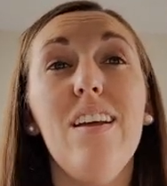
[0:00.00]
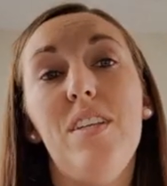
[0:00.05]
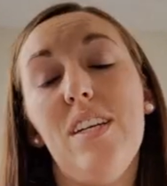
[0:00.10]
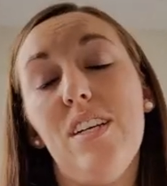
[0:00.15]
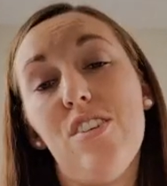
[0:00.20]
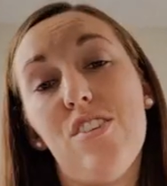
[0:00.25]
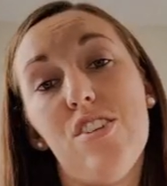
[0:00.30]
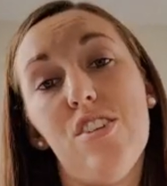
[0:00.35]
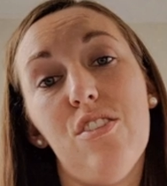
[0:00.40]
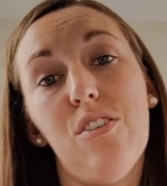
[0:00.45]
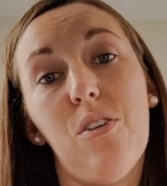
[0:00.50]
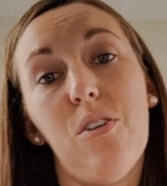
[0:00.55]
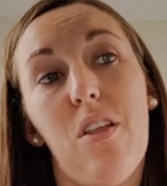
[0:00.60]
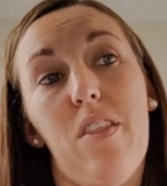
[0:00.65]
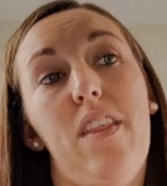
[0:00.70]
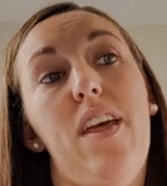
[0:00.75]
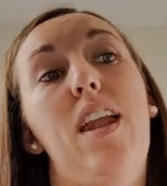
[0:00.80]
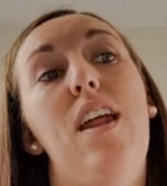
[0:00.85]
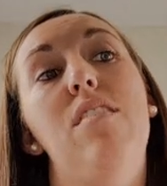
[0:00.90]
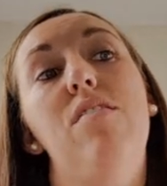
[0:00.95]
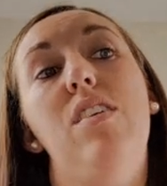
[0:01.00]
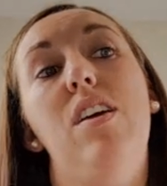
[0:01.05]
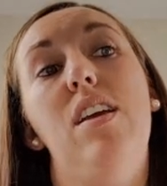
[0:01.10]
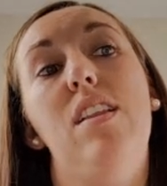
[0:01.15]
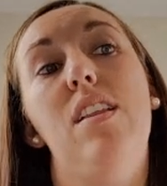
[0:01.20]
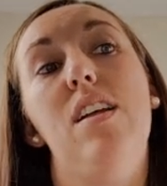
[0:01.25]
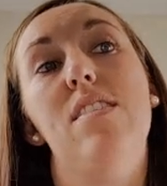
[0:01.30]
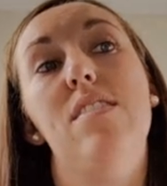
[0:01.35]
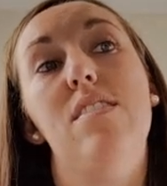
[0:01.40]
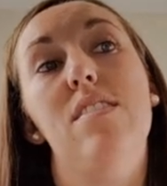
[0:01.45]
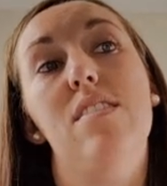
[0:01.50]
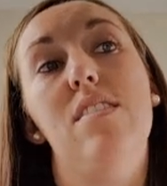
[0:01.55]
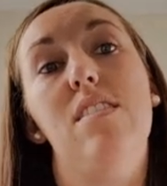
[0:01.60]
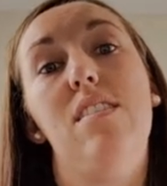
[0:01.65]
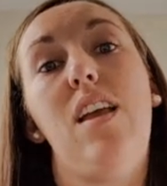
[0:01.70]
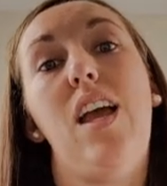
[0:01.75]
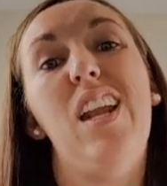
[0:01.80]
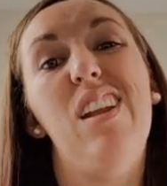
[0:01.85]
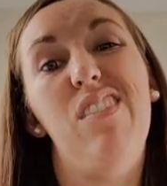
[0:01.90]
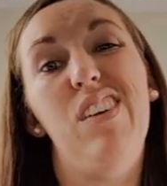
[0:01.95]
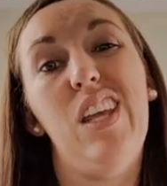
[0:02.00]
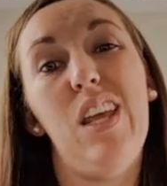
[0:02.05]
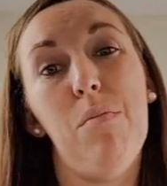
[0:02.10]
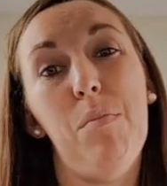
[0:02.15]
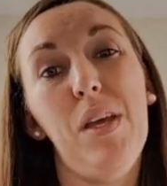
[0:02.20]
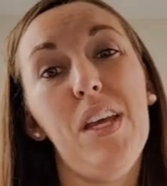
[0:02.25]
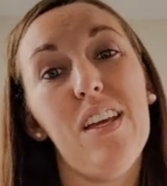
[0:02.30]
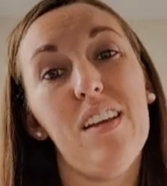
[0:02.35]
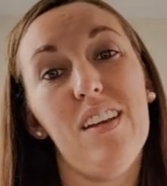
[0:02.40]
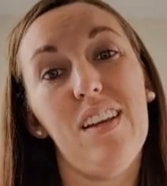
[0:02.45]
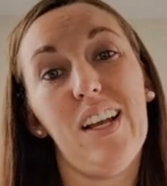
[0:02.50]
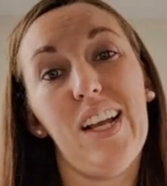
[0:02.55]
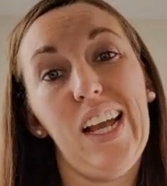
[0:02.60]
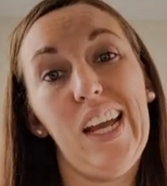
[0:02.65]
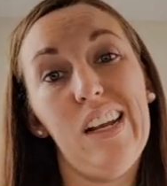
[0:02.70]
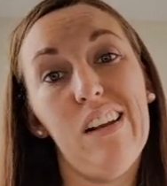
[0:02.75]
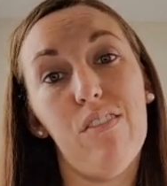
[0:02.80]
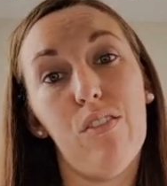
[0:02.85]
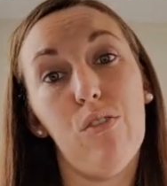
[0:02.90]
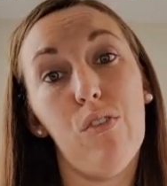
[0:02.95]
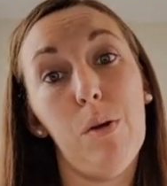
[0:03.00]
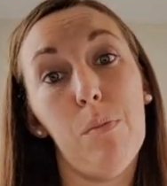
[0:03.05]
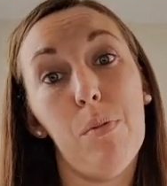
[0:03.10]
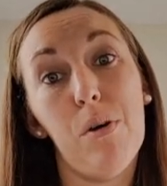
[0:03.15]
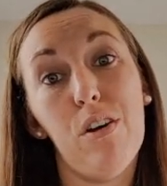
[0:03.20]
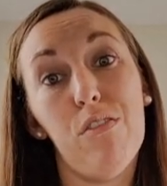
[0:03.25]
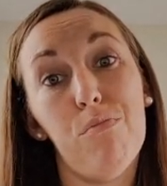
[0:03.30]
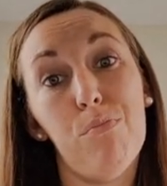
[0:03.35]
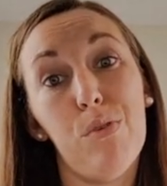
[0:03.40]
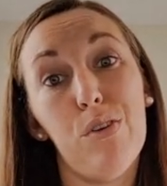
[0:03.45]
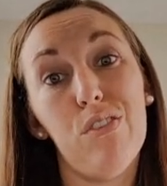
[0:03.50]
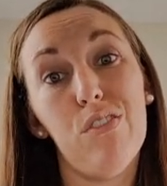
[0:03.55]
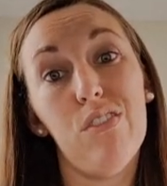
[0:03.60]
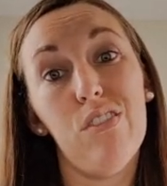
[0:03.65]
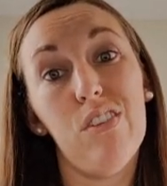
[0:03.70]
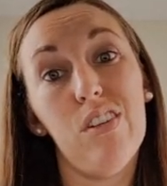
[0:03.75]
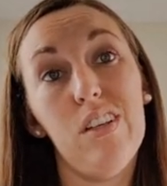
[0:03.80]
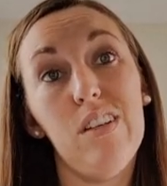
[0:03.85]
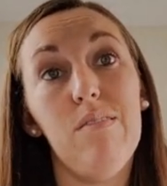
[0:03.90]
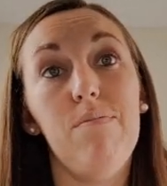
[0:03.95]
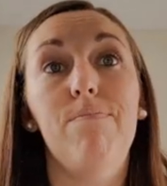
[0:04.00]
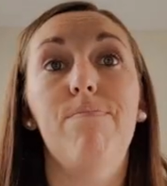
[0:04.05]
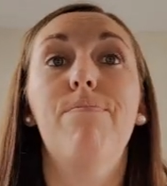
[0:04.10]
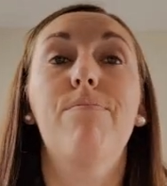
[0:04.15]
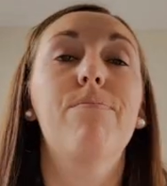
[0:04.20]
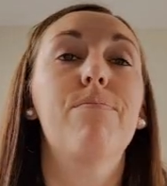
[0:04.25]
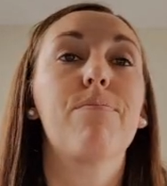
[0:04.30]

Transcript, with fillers: To each their own on that. I feel like that's kind of a gimmick and kind of a ripoff personally.